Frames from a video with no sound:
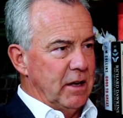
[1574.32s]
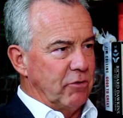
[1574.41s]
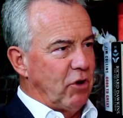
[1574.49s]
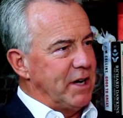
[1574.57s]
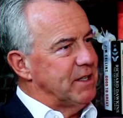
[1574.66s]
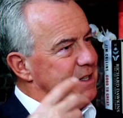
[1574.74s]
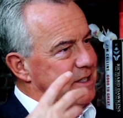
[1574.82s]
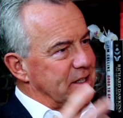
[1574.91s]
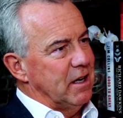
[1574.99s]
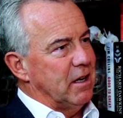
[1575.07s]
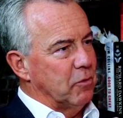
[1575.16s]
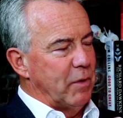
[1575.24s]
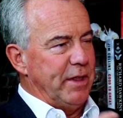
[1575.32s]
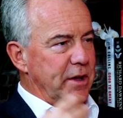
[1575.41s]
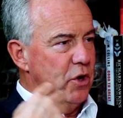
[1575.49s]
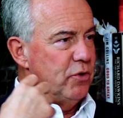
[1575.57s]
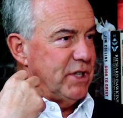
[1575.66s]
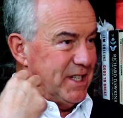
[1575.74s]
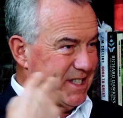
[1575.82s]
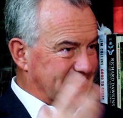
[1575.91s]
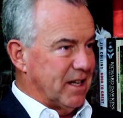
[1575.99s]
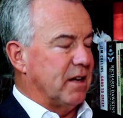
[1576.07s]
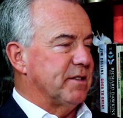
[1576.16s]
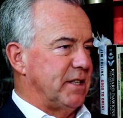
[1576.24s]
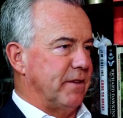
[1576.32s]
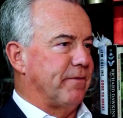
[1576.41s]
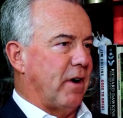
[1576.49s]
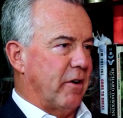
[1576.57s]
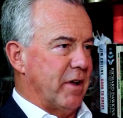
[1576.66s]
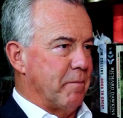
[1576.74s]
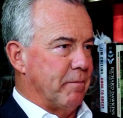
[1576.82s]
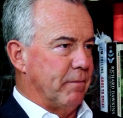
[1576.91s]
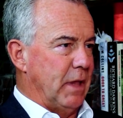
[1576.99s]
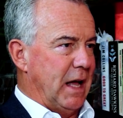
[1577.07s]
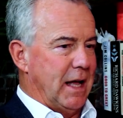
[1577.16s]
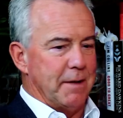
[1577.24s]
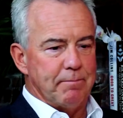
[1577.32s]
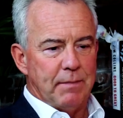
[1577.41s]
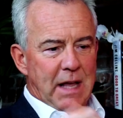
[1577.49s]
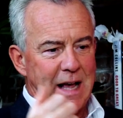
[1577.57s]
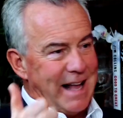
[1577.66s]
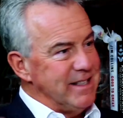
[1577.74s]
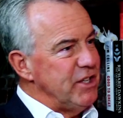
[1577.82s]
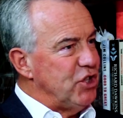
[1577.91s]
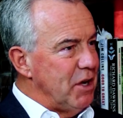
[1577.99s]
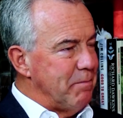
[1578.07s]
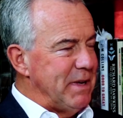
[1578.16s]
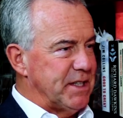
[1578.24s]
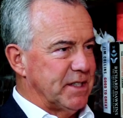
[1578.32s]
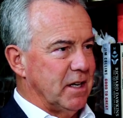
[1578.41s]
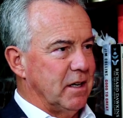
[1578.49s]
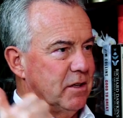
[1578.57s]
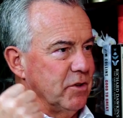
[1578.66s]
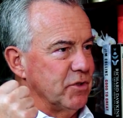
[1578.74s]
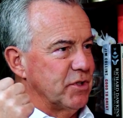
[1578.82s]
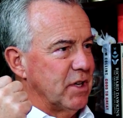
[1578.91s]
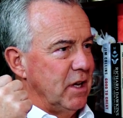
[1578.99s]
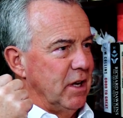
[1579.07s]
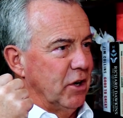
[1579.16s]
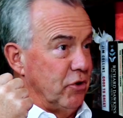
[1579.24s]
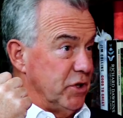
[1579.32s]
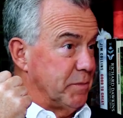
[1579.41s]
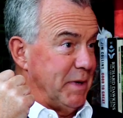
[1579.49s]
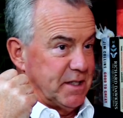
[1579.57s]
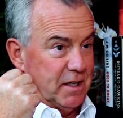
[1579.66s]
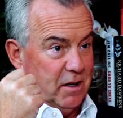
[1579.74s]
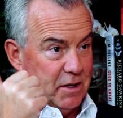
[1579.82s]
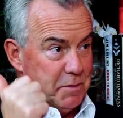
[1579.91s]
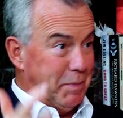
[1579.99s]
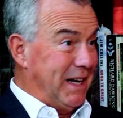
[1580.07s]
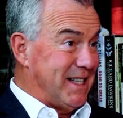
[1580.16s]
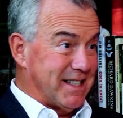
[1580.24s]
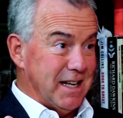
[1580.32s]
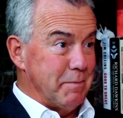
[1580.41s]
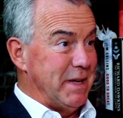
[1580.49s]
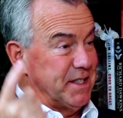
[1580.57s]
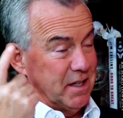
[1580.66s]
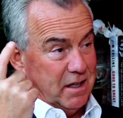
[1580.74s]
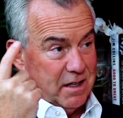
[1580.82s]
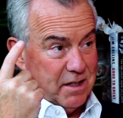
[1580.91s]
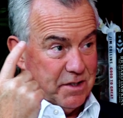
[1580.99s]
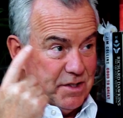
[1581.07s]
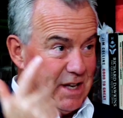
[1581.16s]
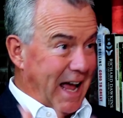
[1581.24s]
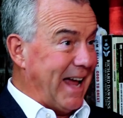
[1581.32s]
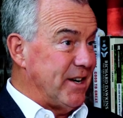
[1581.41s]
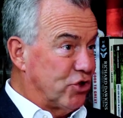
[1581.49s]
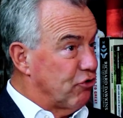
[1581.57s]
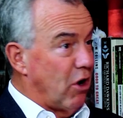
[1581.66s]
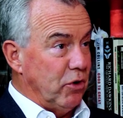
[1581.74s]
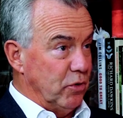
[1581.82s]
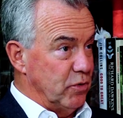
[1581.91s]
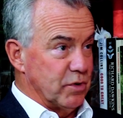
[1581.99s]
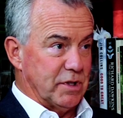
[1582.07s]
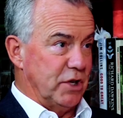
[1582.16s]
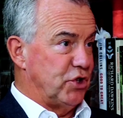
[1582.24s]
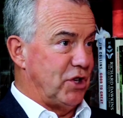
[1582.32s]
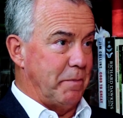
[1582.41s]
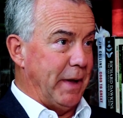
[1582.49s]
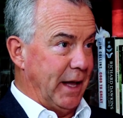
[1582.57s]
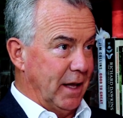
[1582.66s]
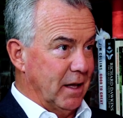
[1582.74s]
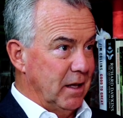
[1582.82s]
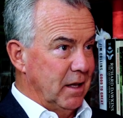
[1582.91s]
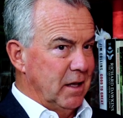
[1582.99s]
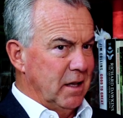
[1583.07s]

right at the start, when the Houthis started firing anti-ship missiles, cruise missiles, ballistic missiles, and drones at shipping,